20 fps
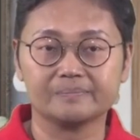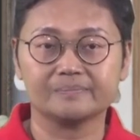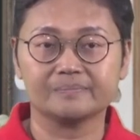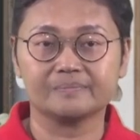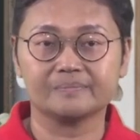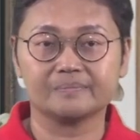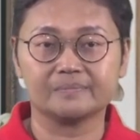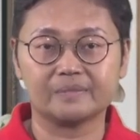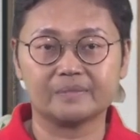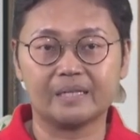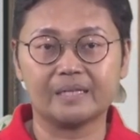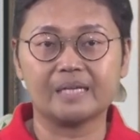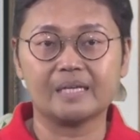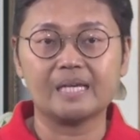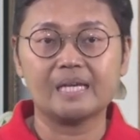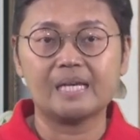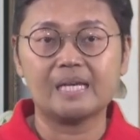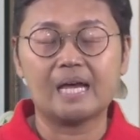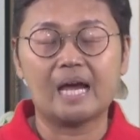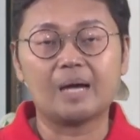Right,
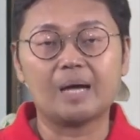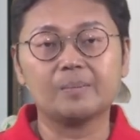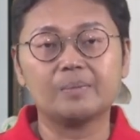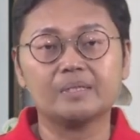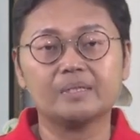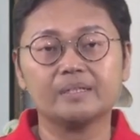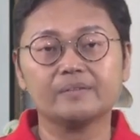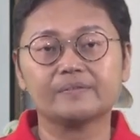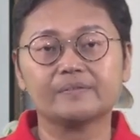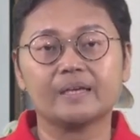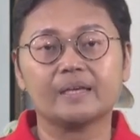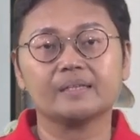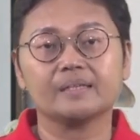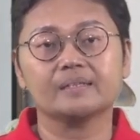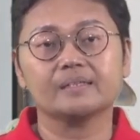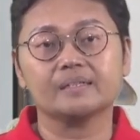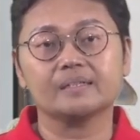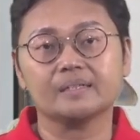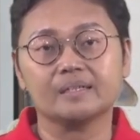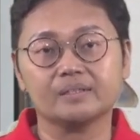I believe
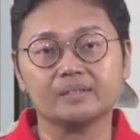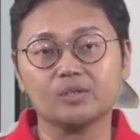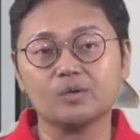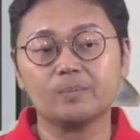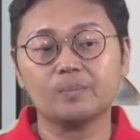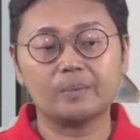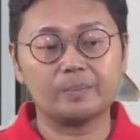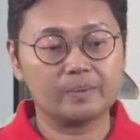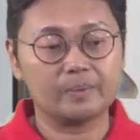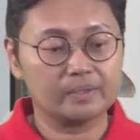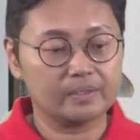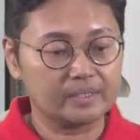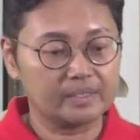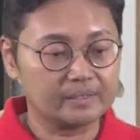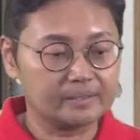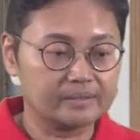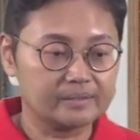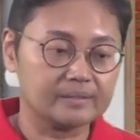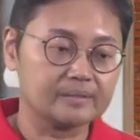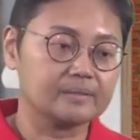that people
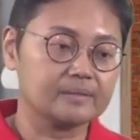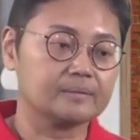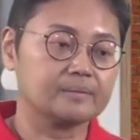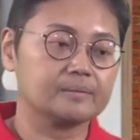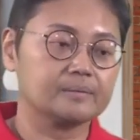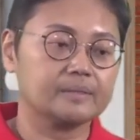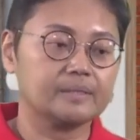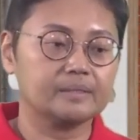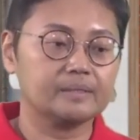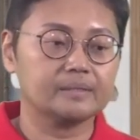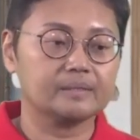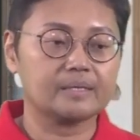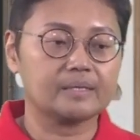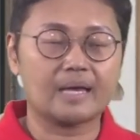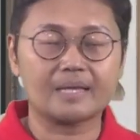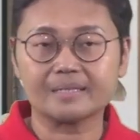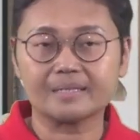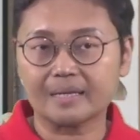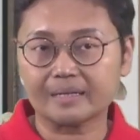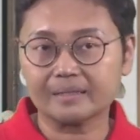in the
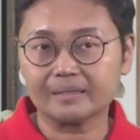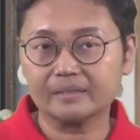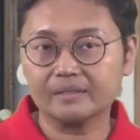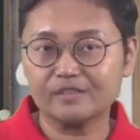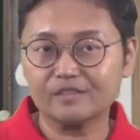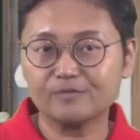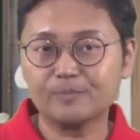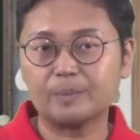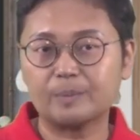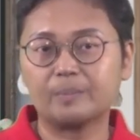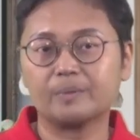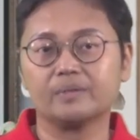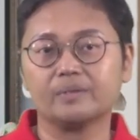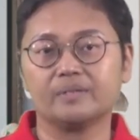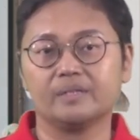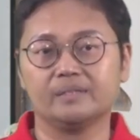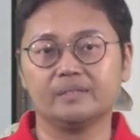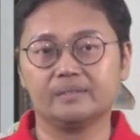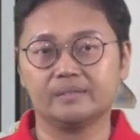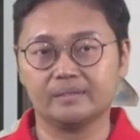executive, people
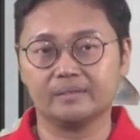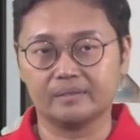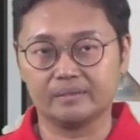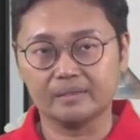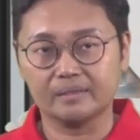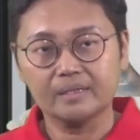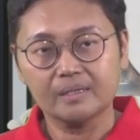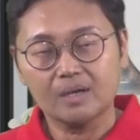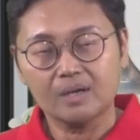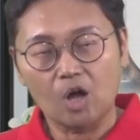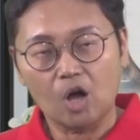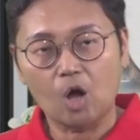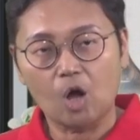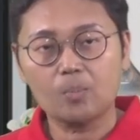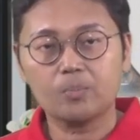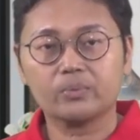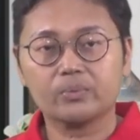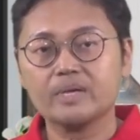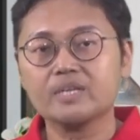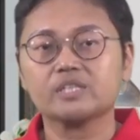in the
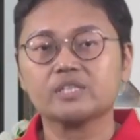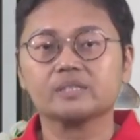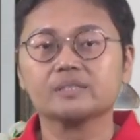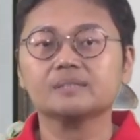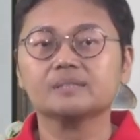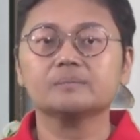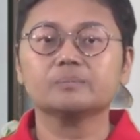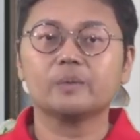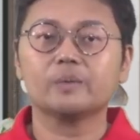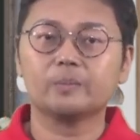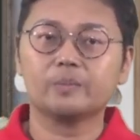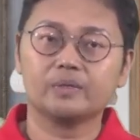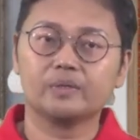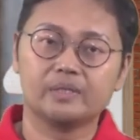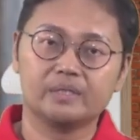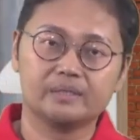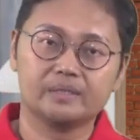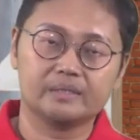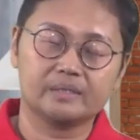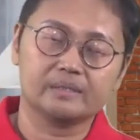operation, people
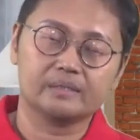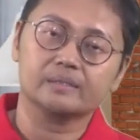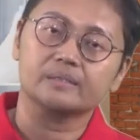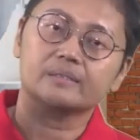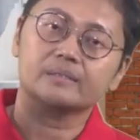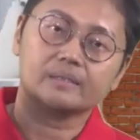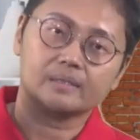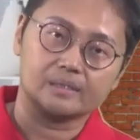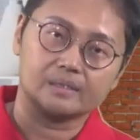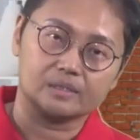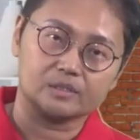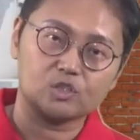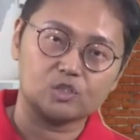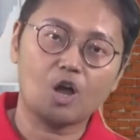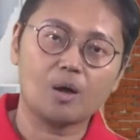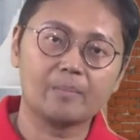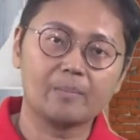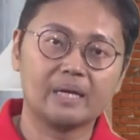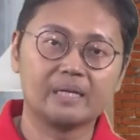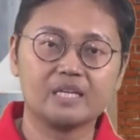in the
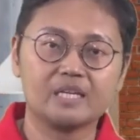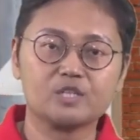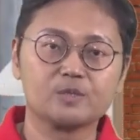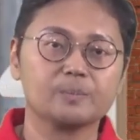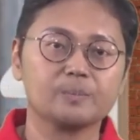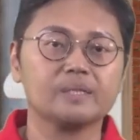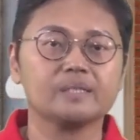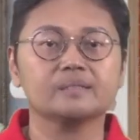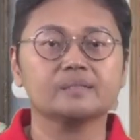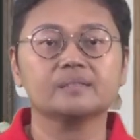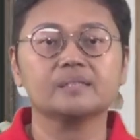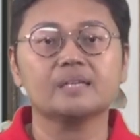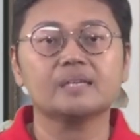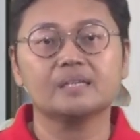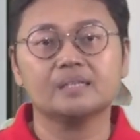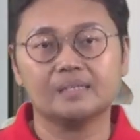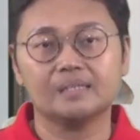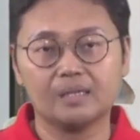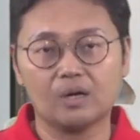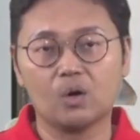top management,
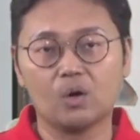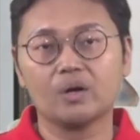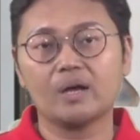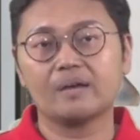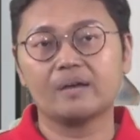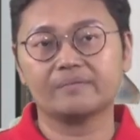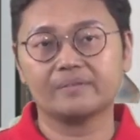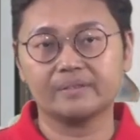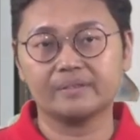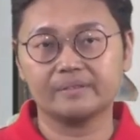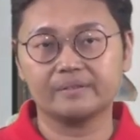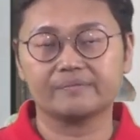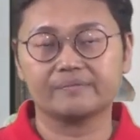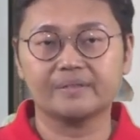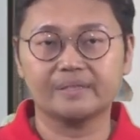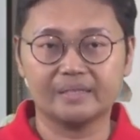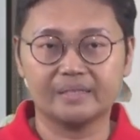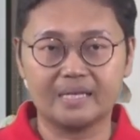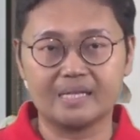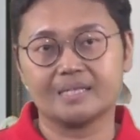they all have a
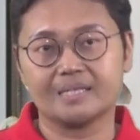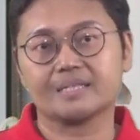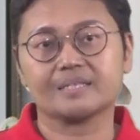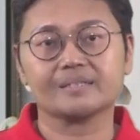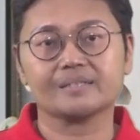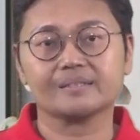different needs.